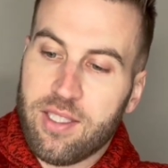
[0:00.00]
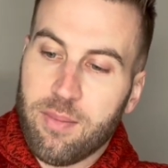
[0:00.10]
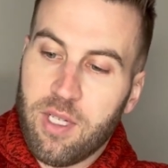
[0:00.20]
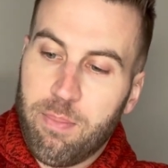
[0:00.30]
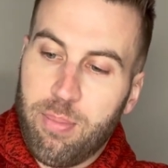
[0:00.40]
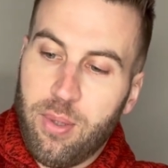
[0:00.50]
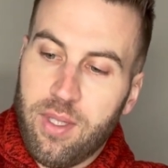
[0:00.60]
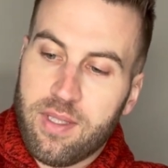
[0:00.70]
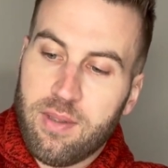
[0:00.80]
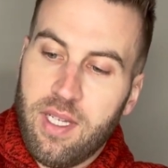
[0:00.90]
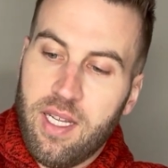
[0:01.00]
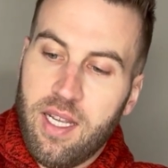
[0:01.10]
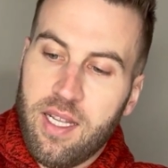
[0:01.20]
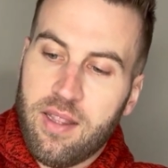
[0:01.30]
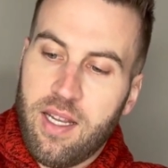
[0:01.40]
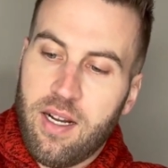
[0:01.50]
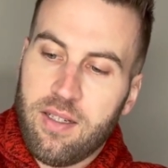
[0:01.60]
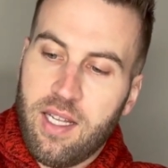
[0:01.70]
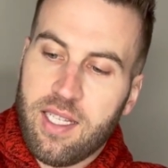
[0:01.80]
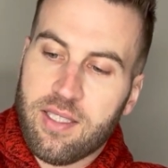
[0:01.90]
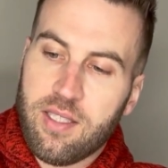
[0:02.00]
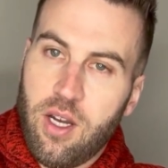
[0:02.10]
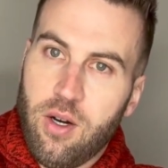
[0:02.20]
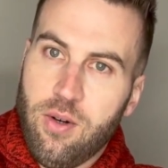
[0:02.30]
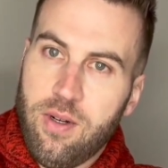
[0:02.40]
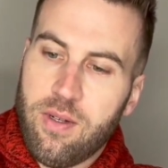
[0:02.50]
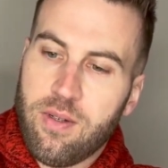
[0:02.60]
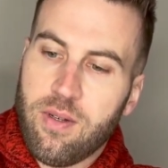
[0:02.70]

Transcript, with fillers: So I'm gonna put it in there like so.